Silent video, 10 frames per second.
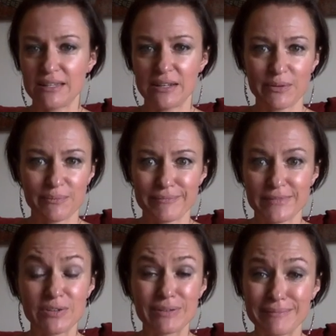
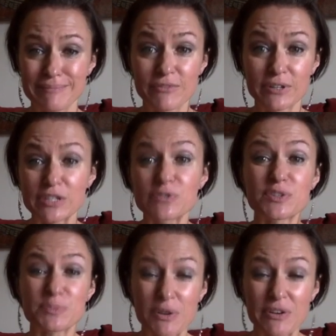you can really use
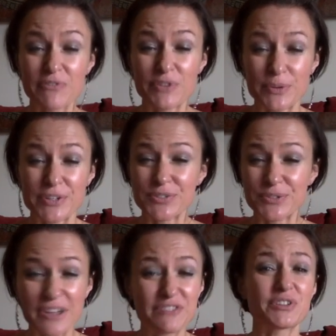this program for the rest of your life.